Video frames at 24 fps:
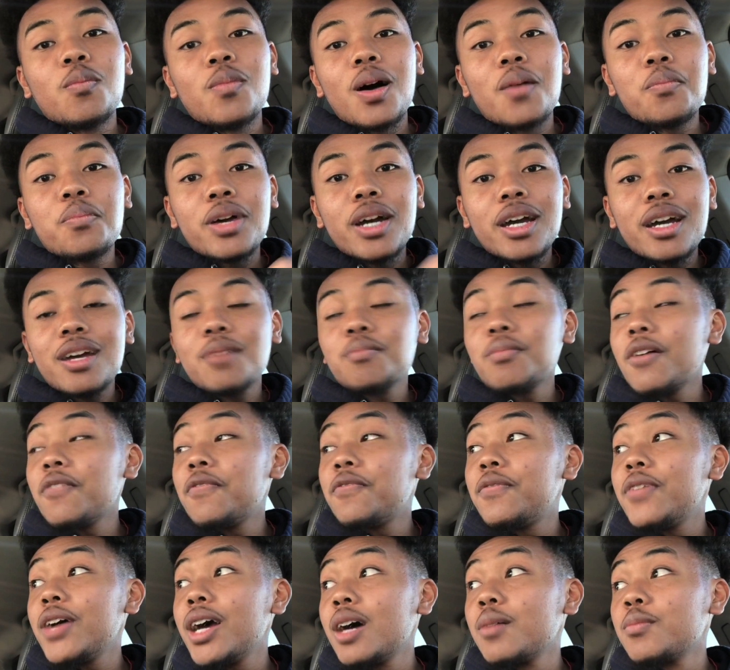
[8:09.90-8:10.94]
my pa- my
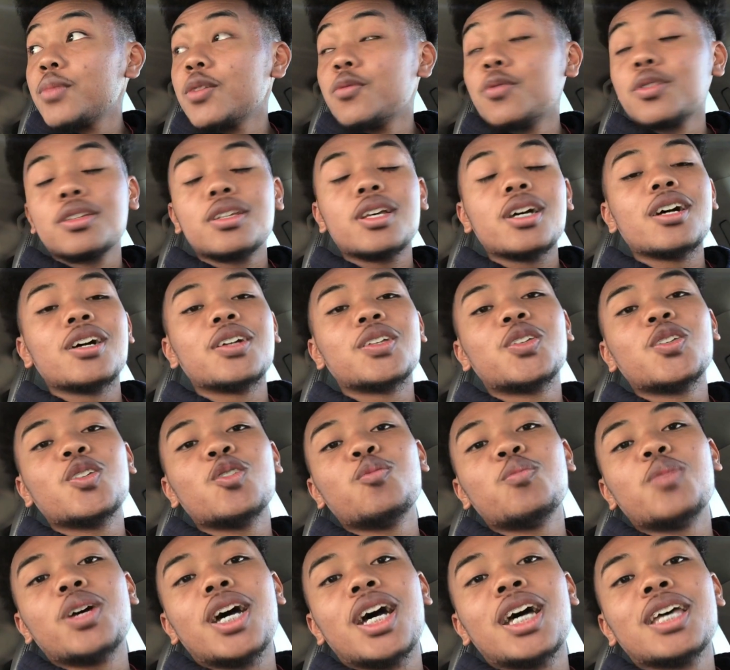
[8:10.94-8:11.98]
family was there
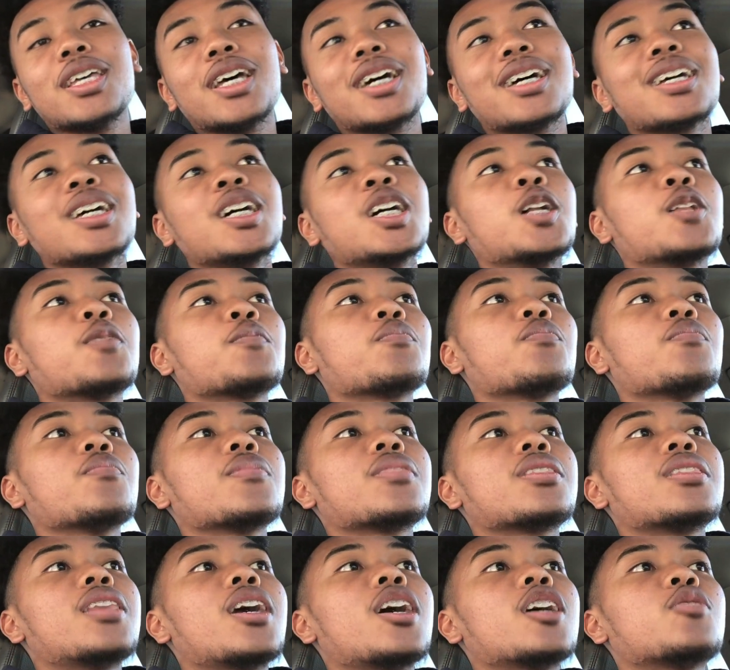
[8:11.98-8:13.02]
too, man. Like
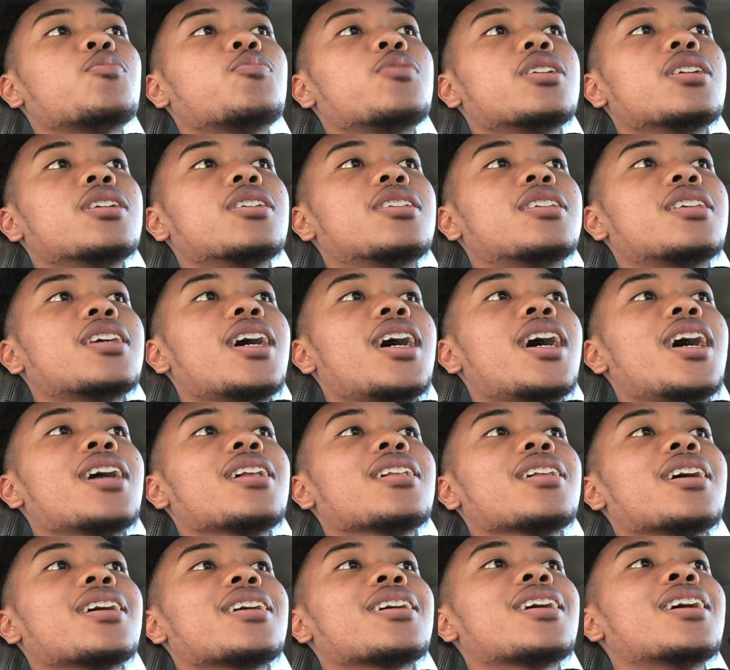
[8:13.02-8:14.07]
that was pretty
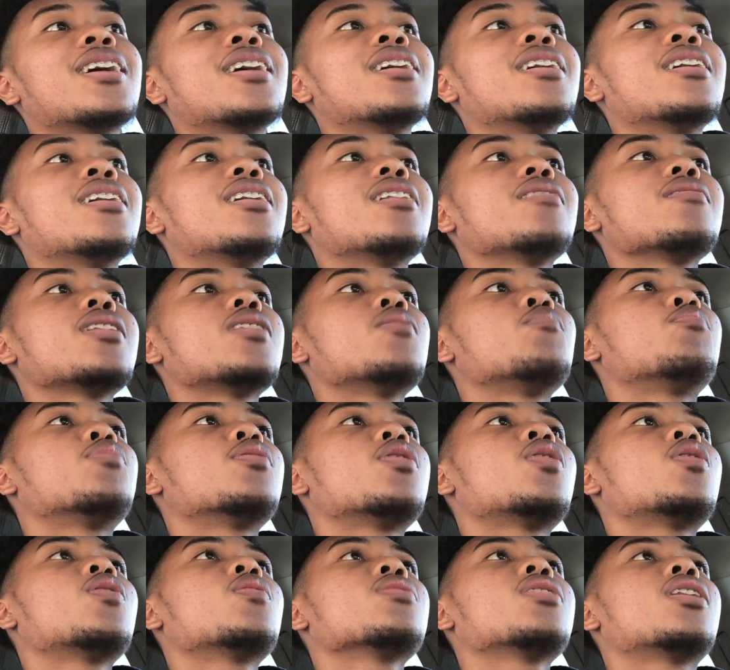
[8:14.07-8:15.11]
sad. Like I'm like,
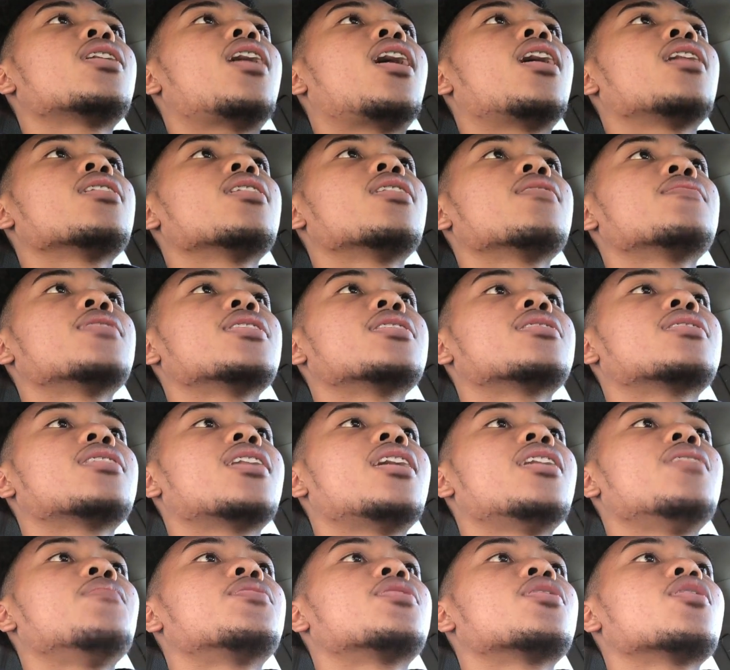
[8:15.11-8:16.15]
bro, like I love this
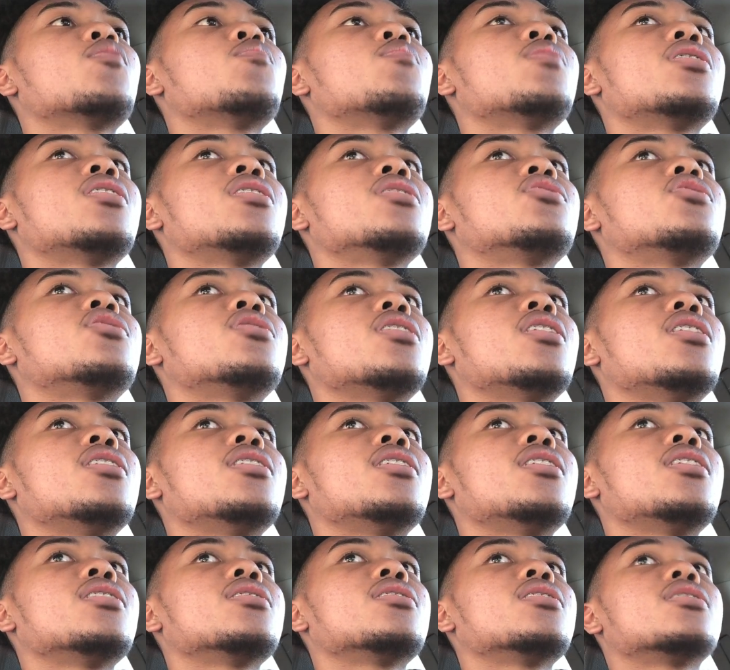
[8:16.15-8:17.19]
game so much, and
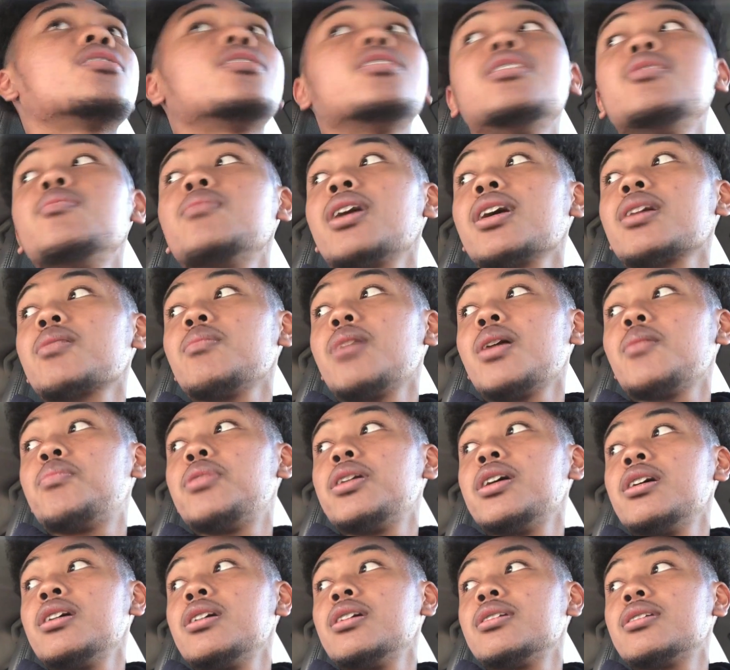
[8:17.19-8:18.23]
then to see like my
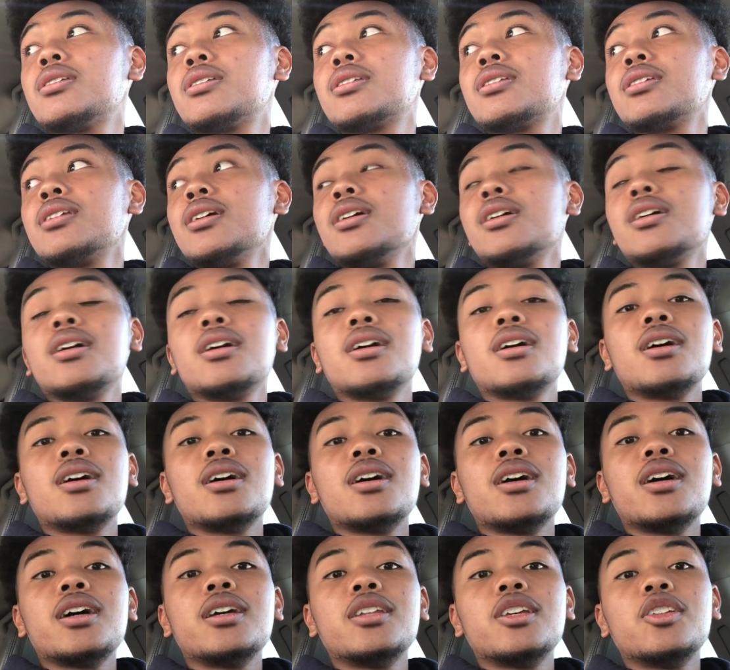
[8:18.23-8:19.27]
parents
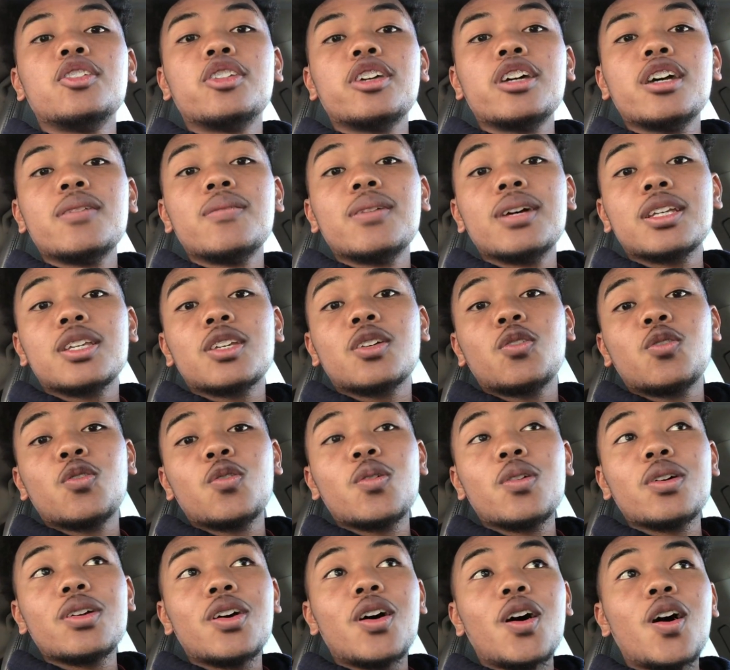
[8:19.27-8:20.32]
in the gym, that's
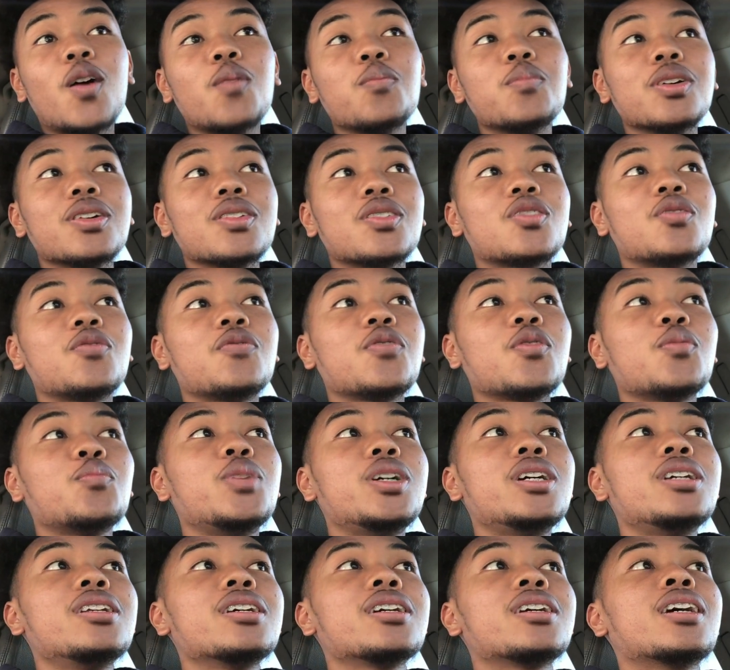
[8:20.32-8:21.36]
cool and all, but for
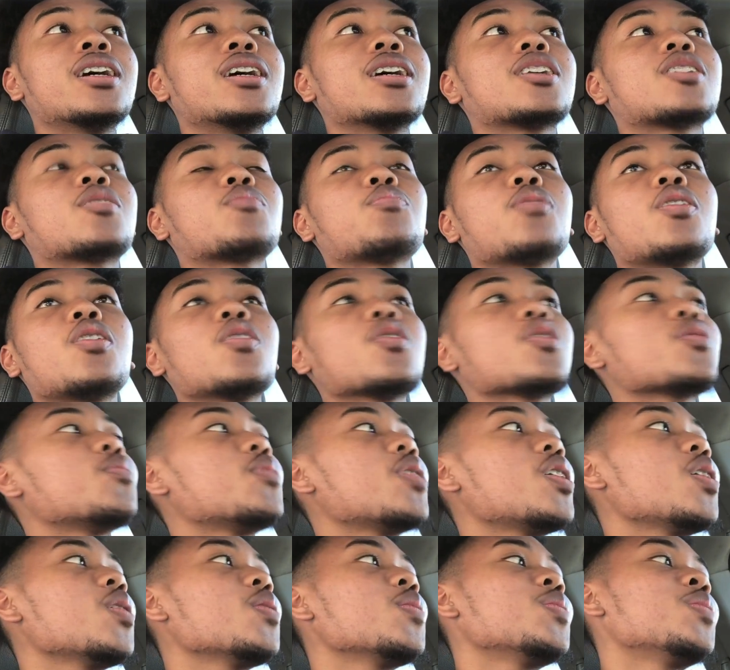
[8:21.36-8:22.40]
me to get exposed,
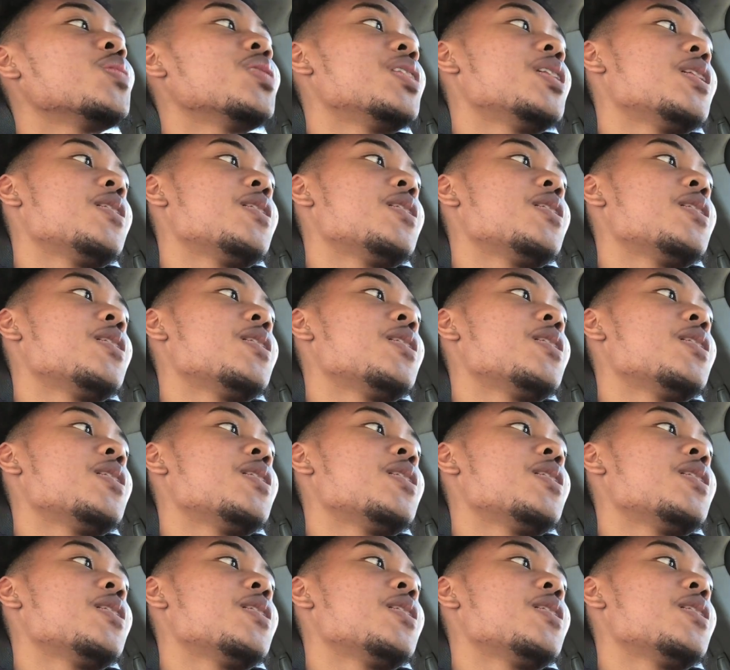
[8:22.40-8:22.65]
bro,